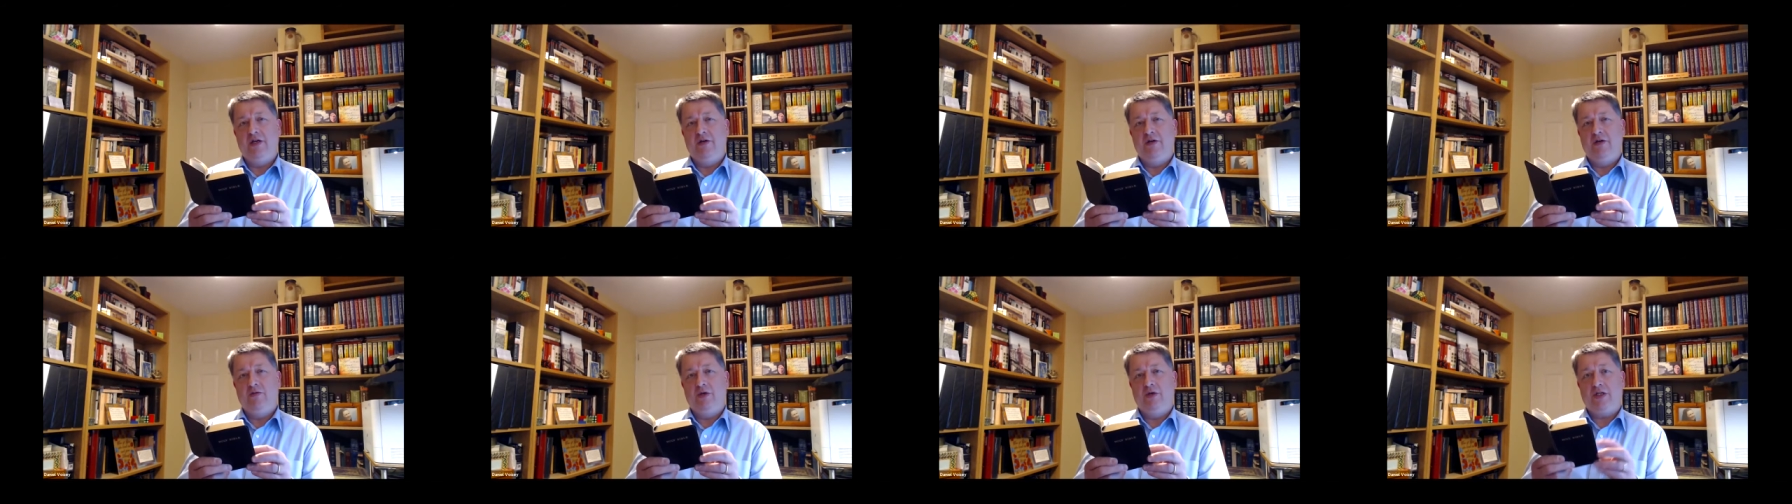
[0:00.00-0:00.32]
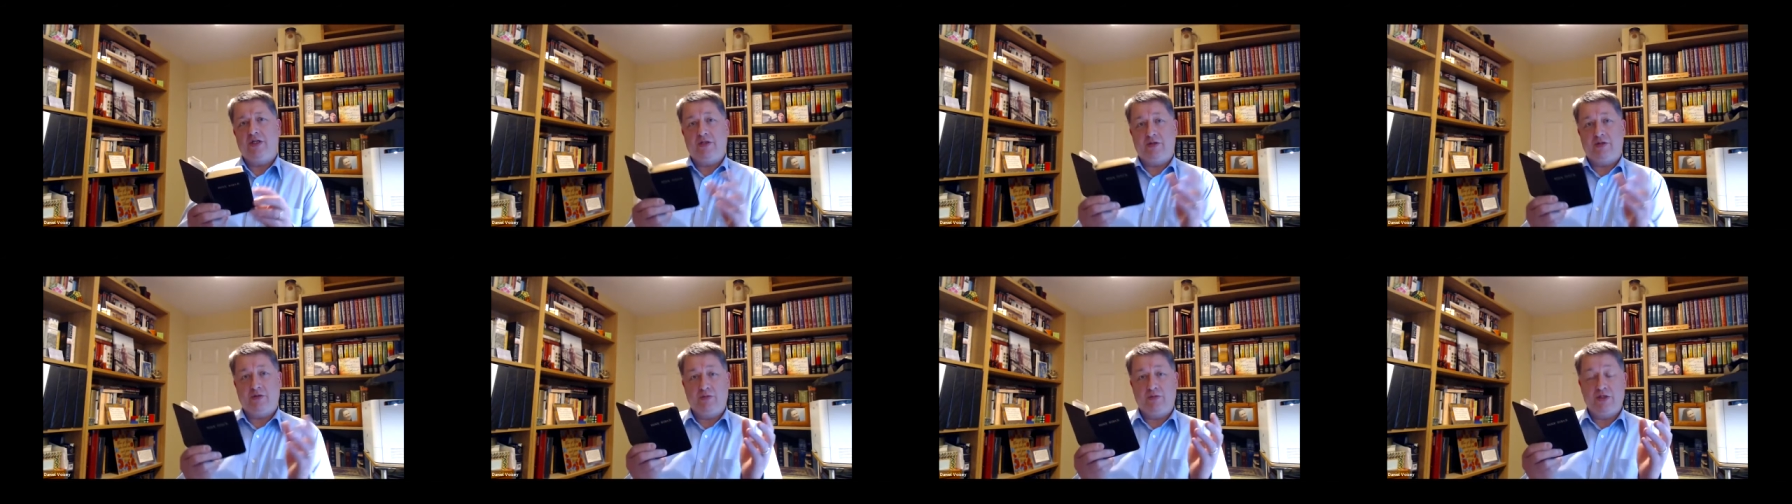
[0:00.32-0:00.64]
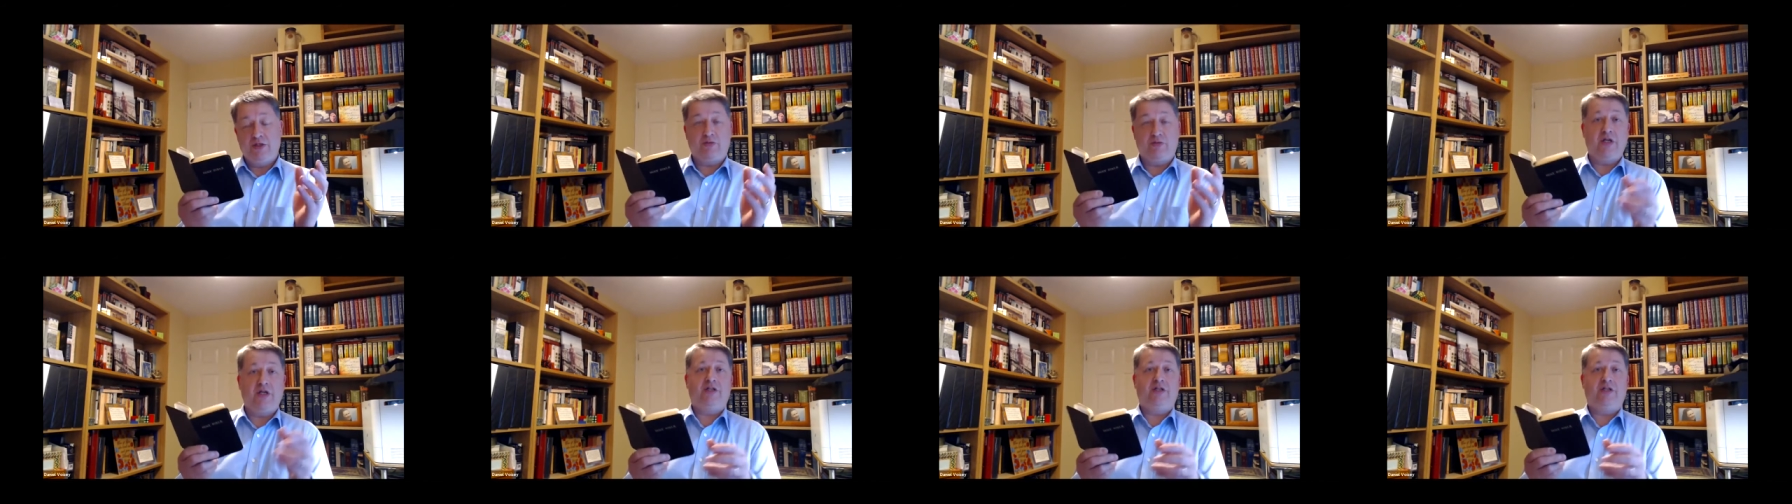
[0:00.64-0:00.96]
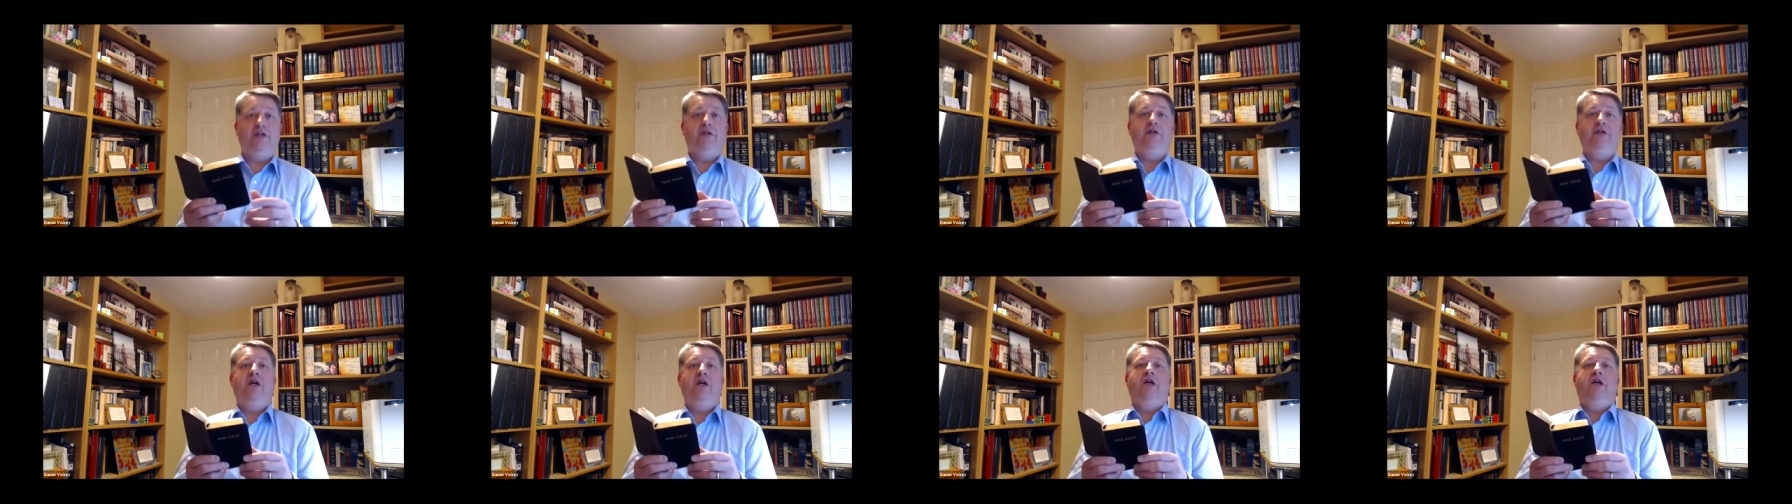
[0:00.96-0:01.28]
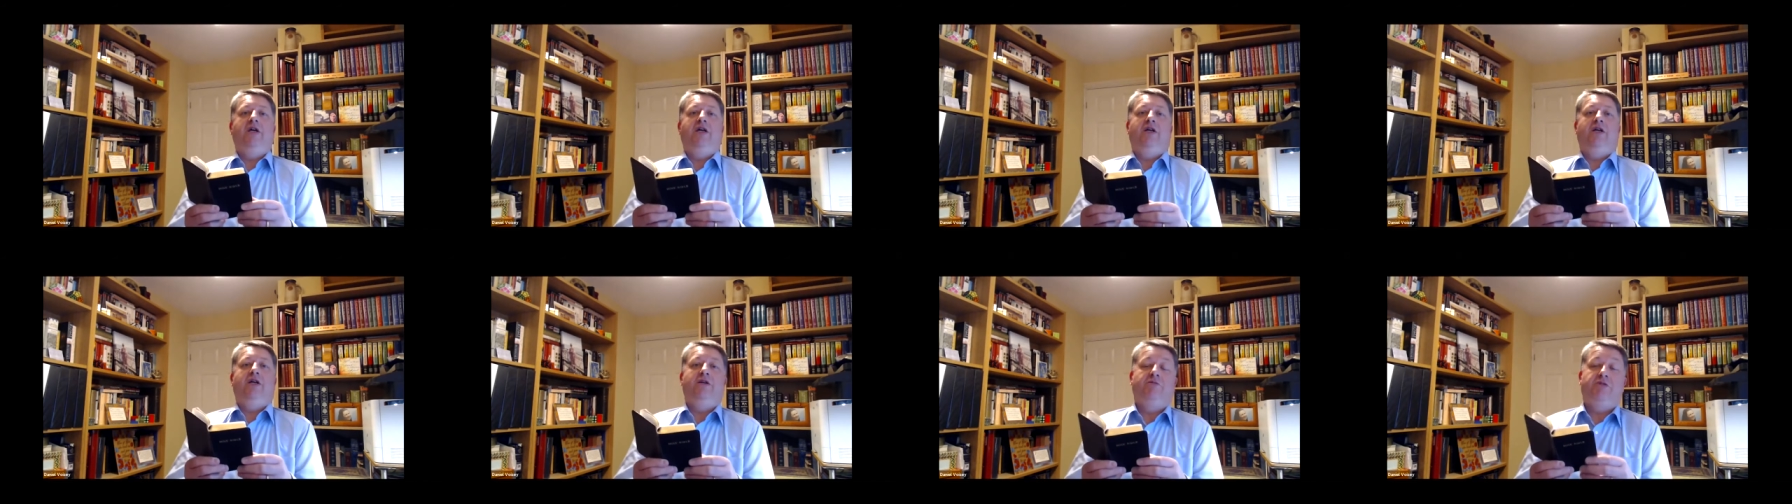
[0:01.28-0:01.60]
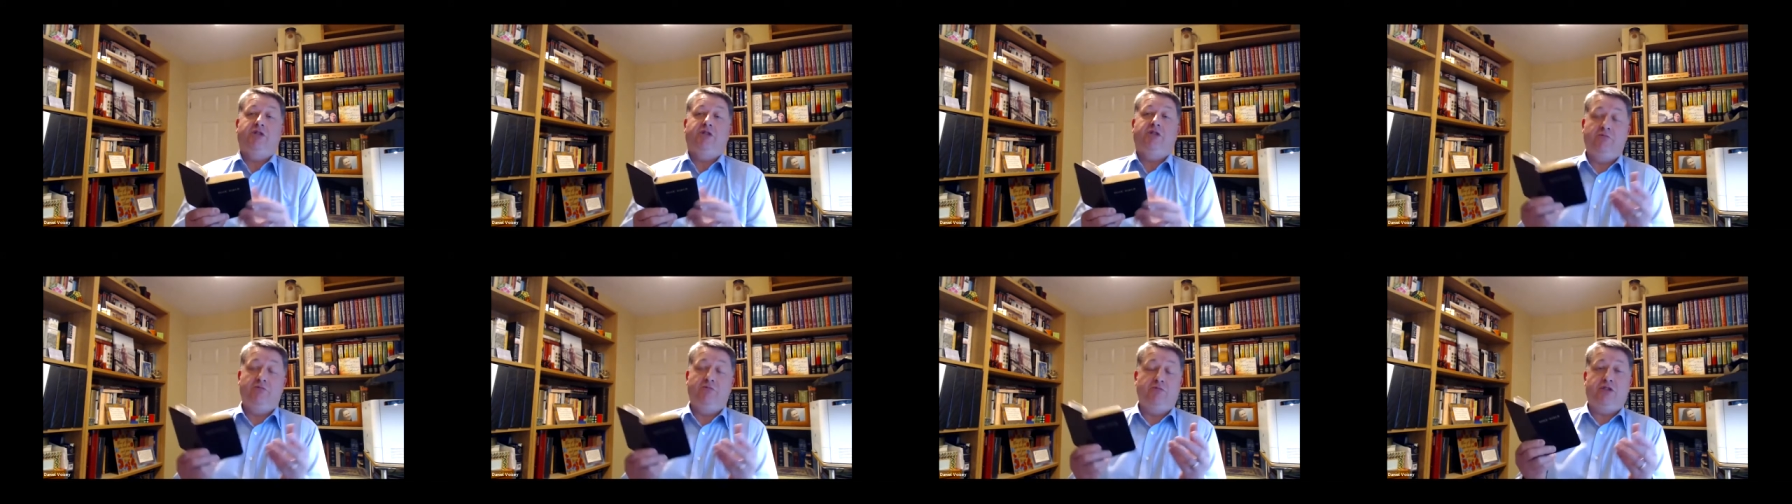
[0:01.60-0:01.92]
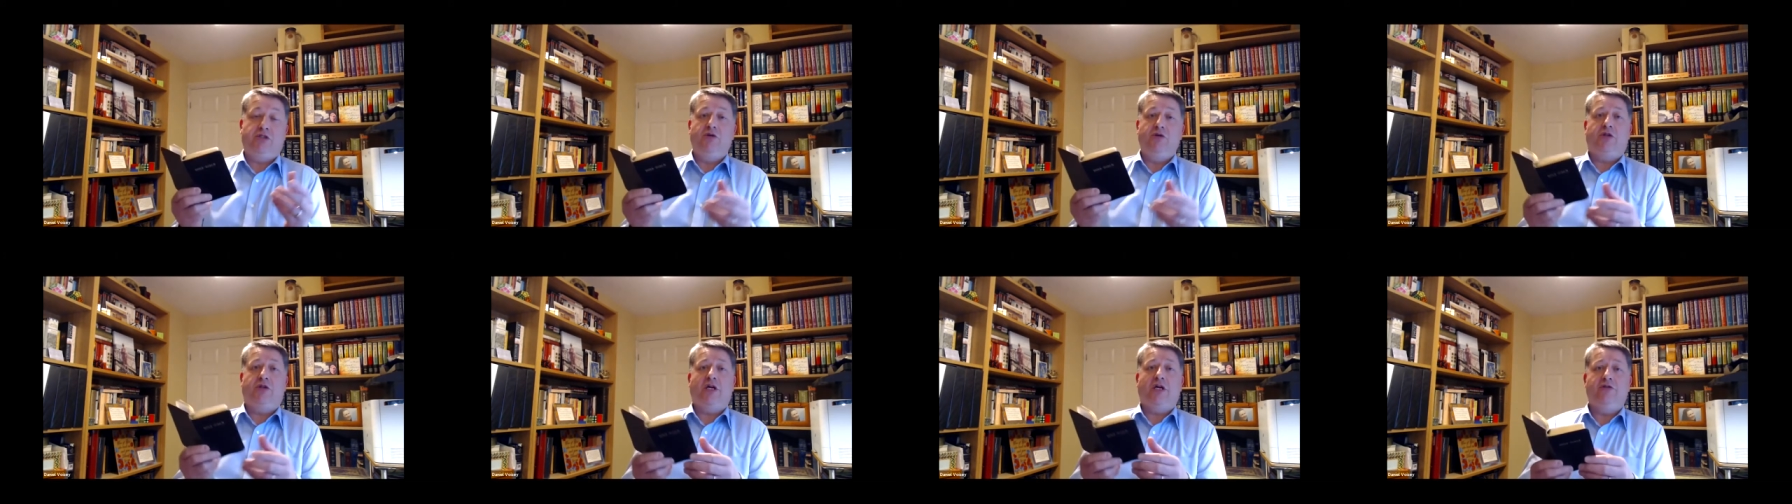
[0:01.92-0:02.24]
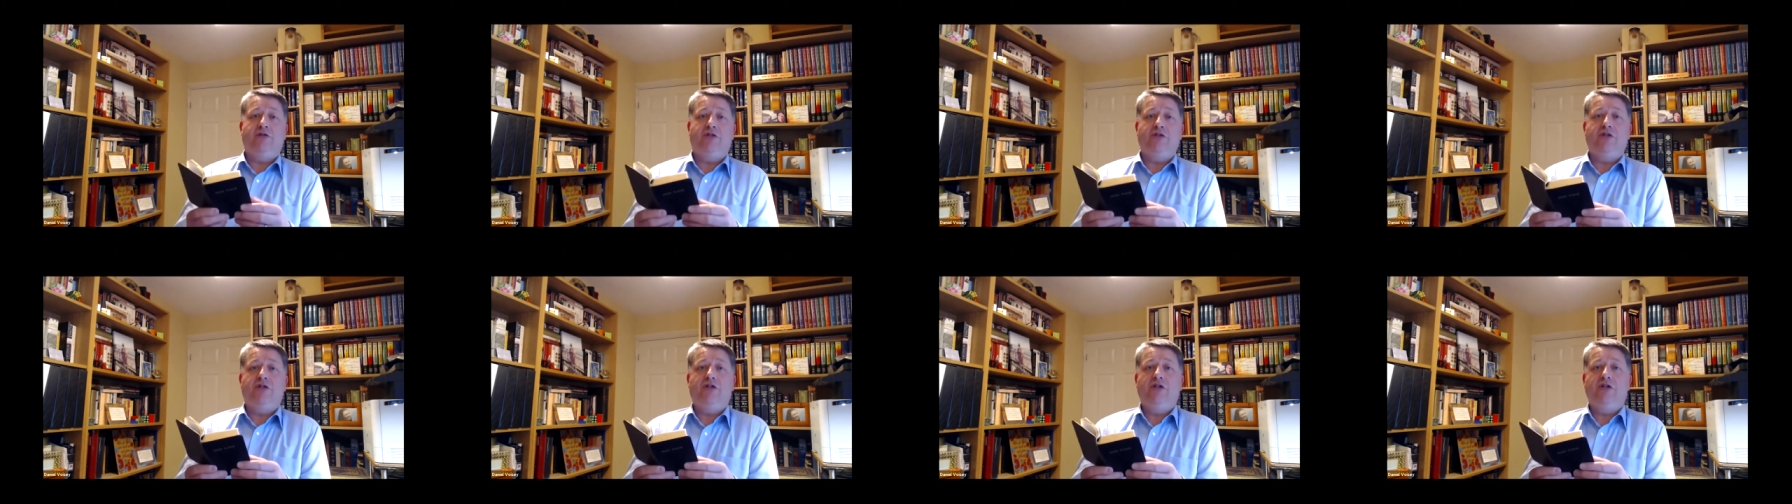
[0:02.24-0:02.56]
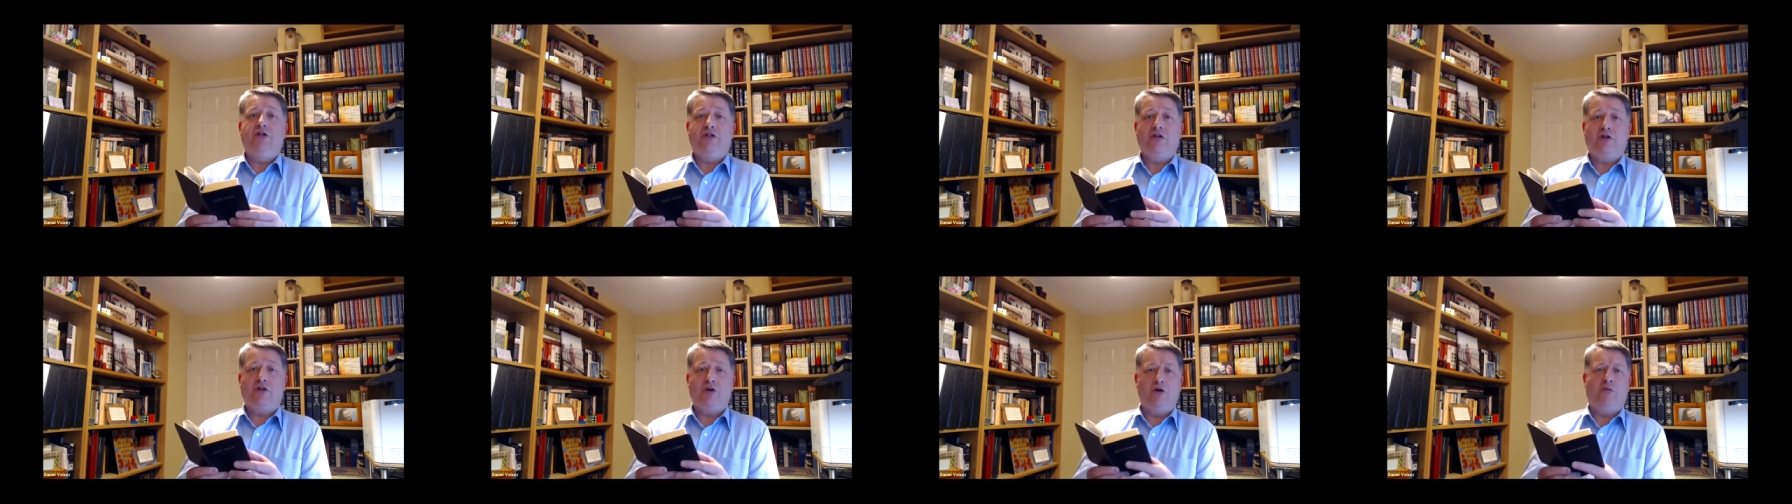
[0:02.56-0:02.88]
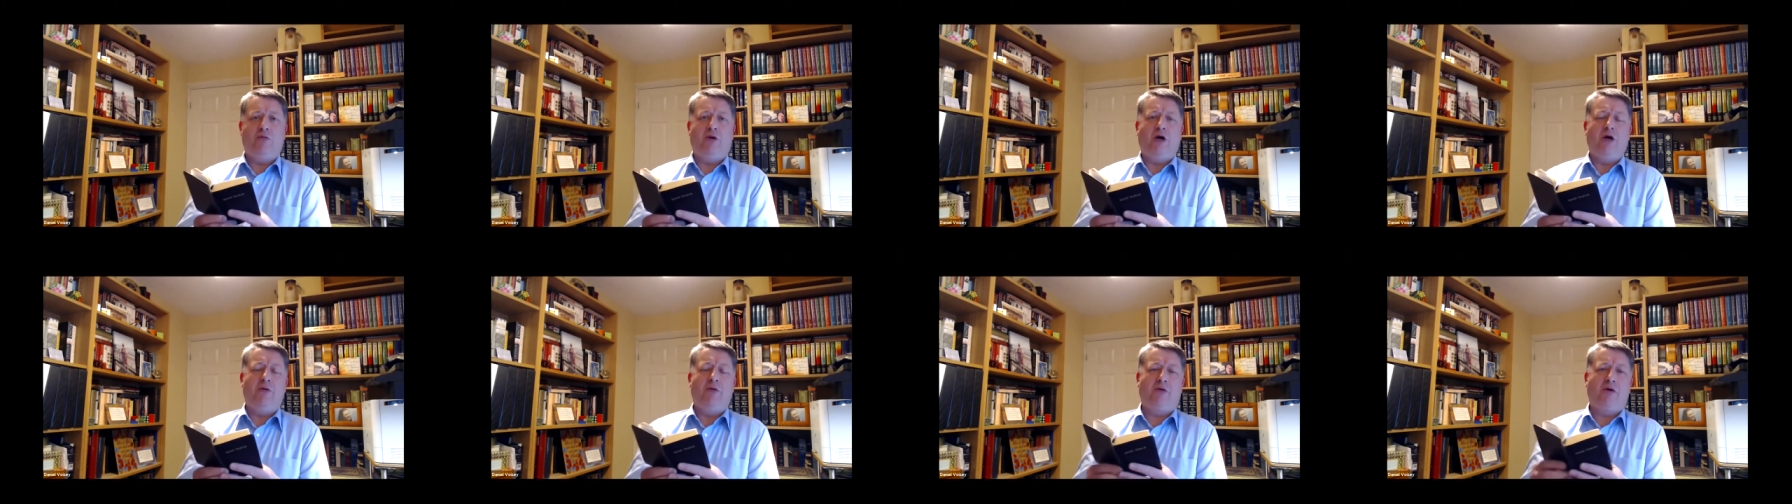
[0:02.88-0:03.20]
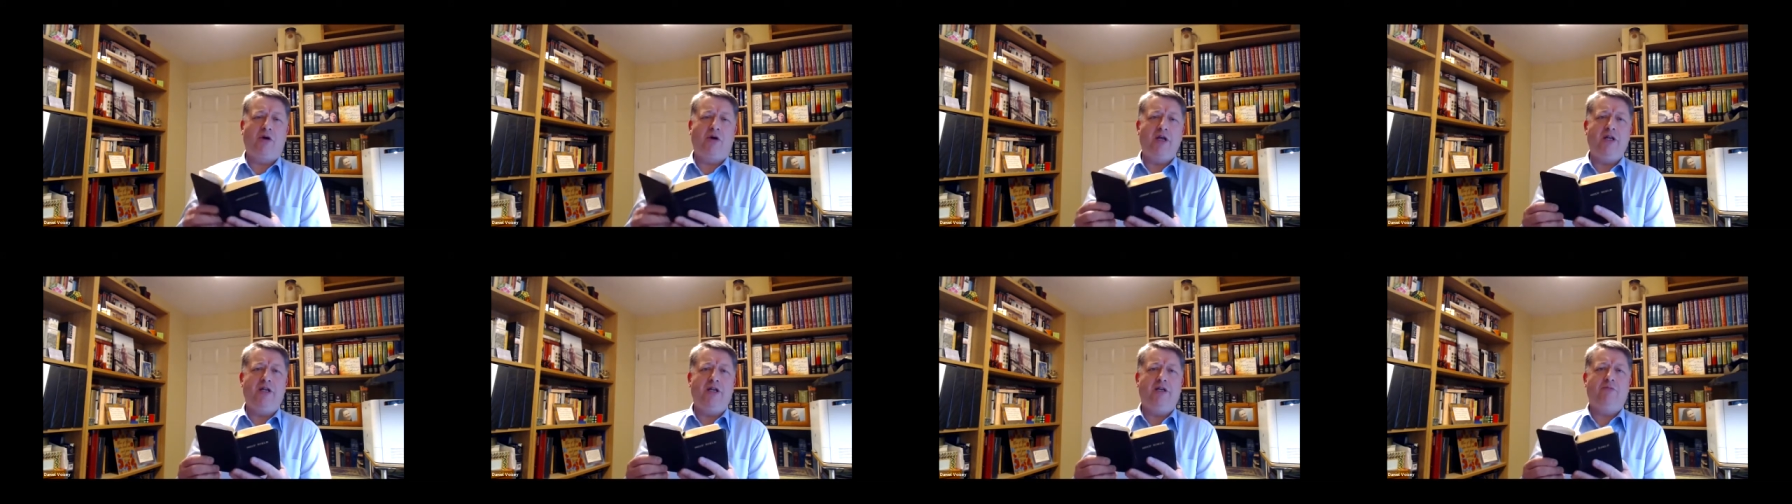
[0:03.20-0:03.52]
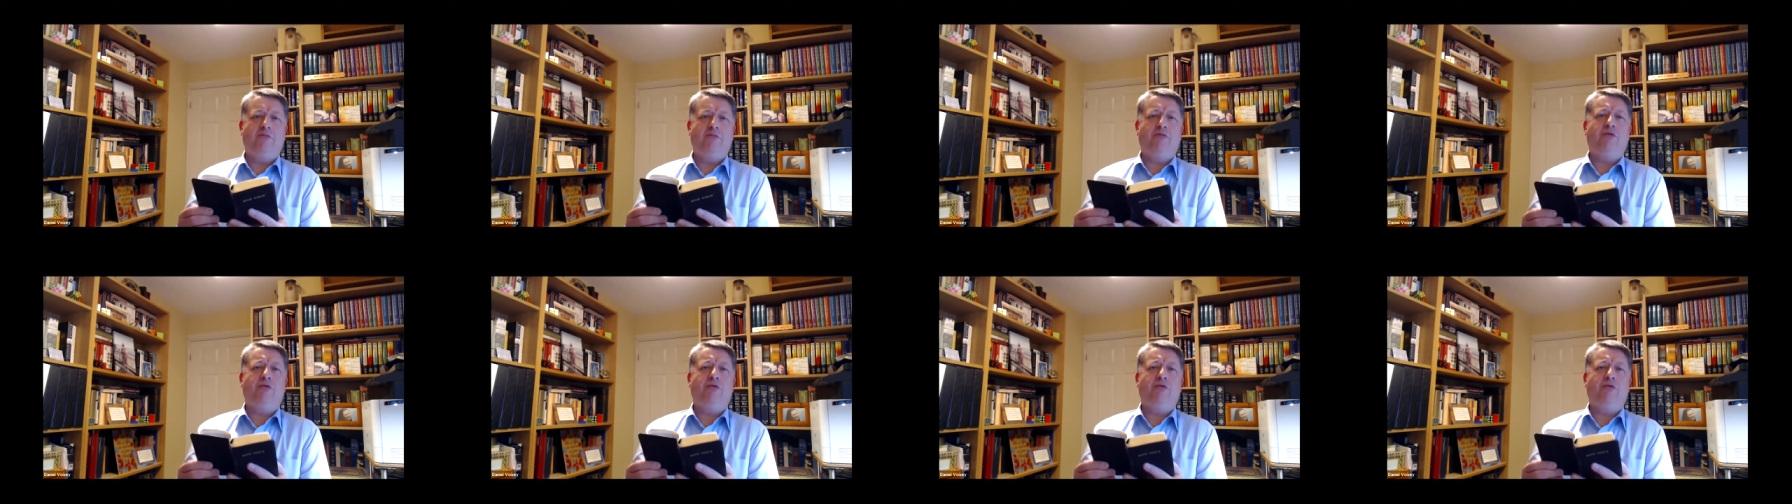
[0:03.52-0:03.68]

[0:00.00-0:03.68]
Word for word: which was written some 2,000 years ago by a great